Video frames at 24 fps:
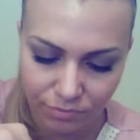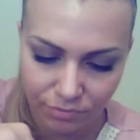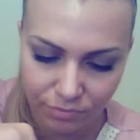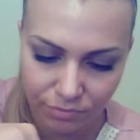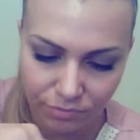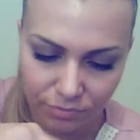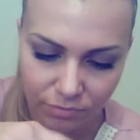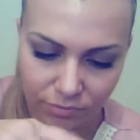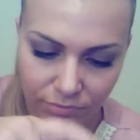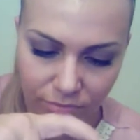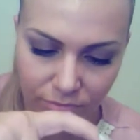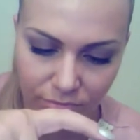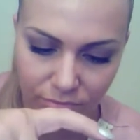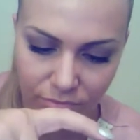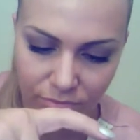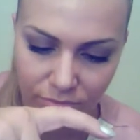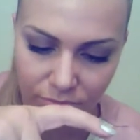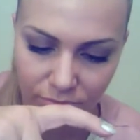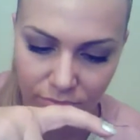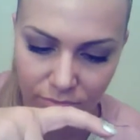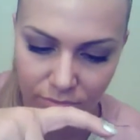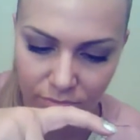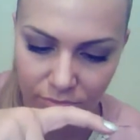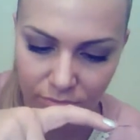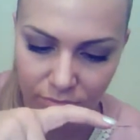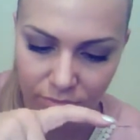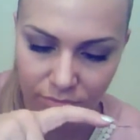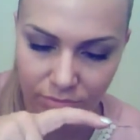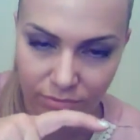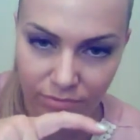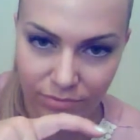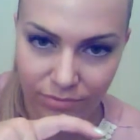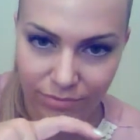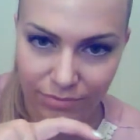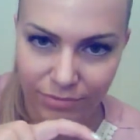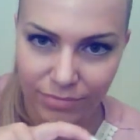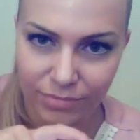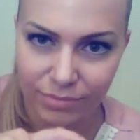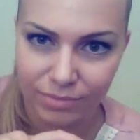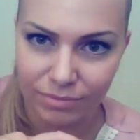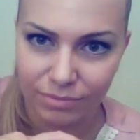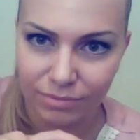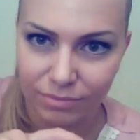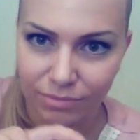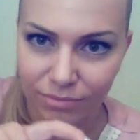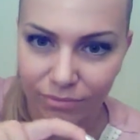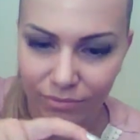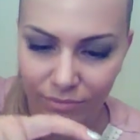
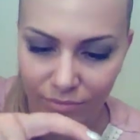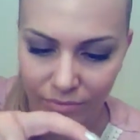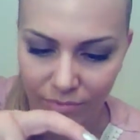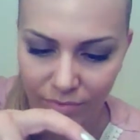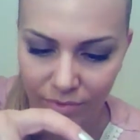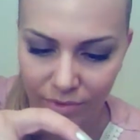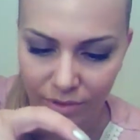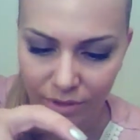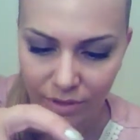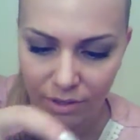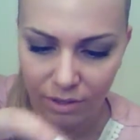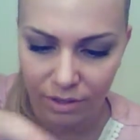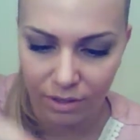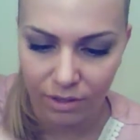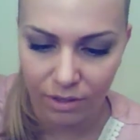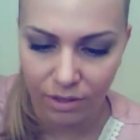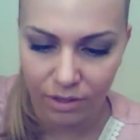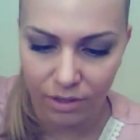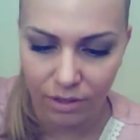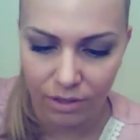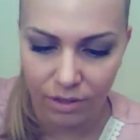Nobody speaks.